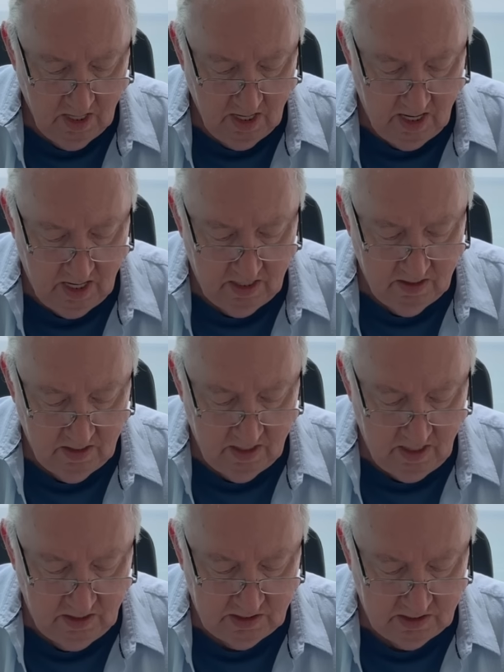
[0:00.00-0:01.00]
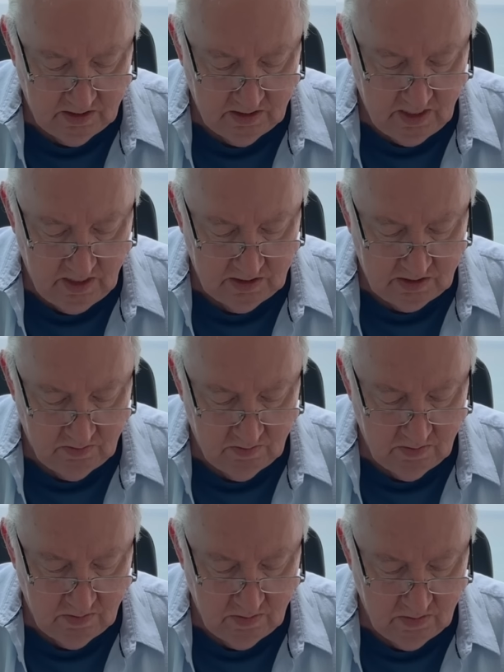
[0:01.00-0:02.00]
and he says,
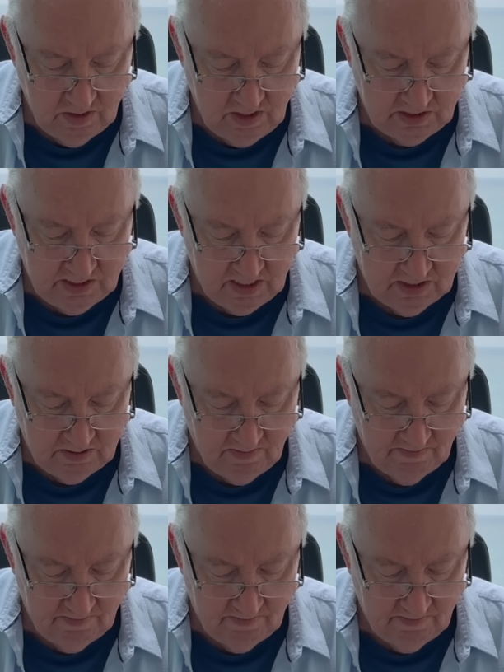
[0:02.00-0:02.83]
he said,